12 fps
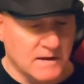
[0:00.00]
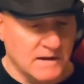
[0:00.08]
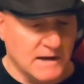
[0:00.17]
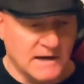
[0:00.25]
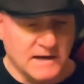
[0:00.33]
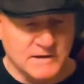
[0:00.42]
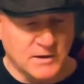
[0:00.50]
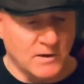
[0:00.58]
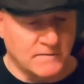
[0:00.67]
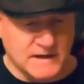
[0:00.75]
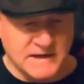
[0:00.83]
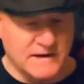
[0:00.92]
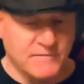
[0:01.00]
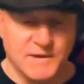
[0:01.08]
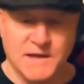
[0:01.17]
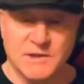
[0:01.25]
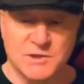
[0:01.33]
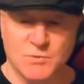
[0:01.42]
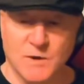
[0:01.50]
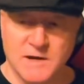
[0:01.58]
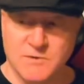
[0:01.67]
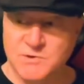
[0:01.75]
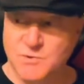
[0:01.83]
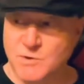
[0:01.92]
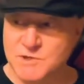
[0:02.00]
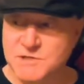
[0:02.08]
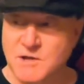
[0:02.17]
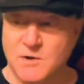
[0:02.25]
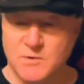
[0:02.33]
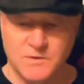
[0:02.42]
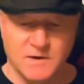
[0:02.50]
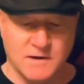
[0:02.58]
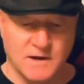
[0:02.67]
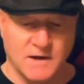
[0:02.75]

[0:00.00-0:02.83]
And I did everything this way. Here's Grid Zone.